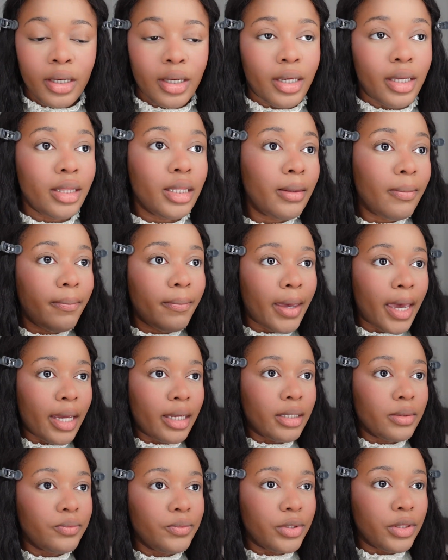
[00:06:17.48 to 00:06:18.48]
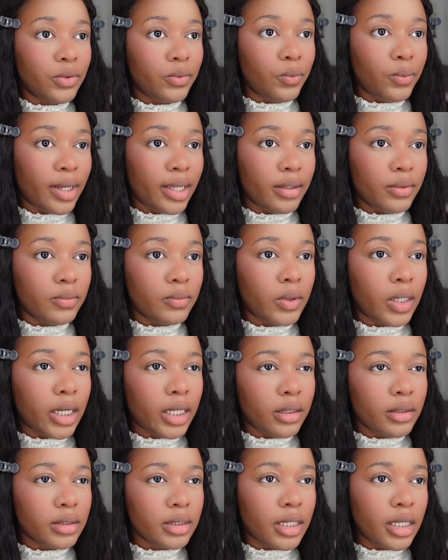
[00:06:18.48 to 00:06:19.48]
And then back in with the Wet n
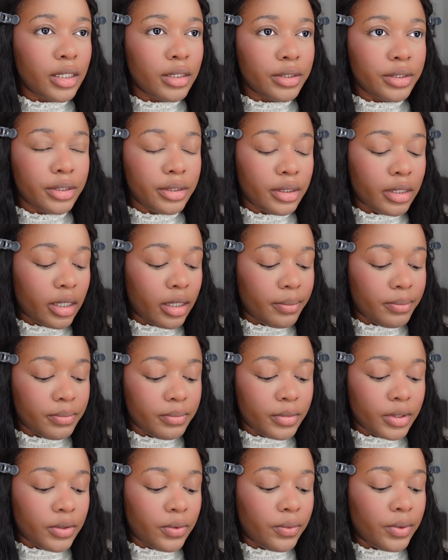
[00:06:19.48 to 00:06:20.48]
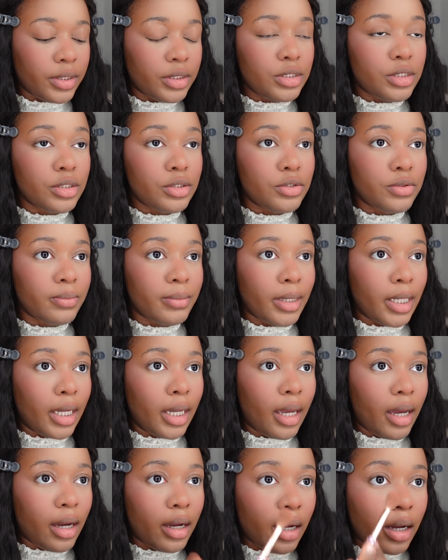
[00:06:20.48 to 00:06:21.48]
Wild color, I'm going to do
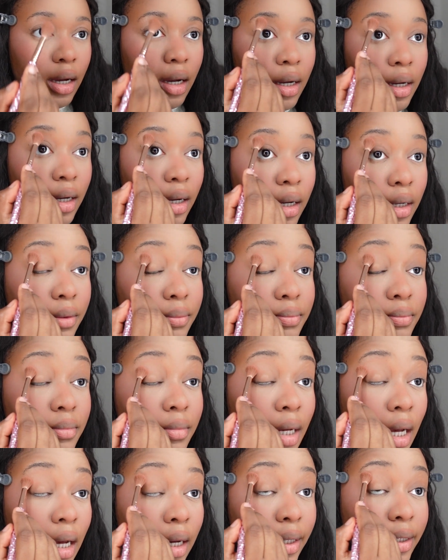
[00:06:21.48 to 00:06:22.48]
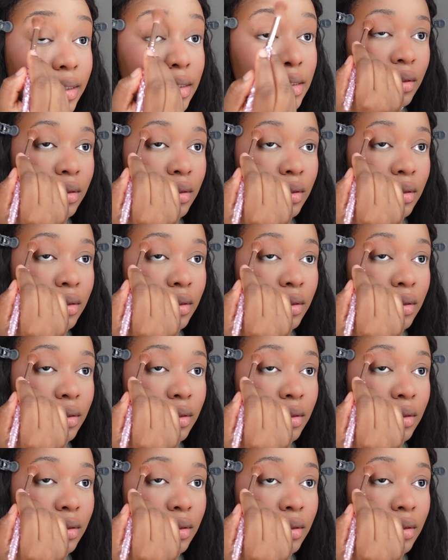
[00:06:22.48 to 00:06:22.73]
my eye.